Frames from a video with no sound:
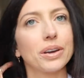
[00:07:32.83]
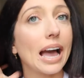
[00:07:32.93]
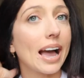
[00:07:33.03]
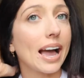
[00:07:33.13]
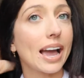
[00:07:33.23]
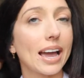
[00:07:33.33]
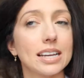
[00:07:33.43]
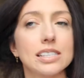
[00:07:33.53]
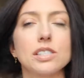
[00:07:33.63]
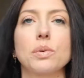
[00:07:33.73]

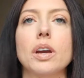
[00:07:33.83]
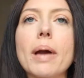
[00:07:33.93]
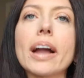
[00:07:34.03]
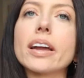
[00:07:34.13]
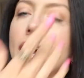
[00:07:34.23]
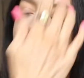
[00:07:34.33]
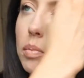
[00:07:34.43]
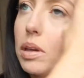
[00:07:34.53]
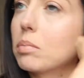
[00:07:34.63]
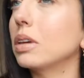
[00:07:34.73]
guys we are back at our
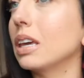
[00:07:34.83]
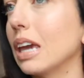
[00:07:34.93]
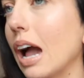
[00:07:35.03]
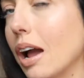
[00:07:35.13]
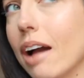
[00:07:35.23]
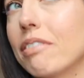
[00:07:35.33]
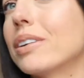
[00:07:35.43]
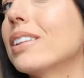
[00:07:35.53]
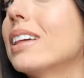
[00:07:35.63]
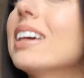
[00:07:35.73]
airbnb i haven't
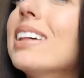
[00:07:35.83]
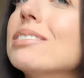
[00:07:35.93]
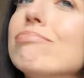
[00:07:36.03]
really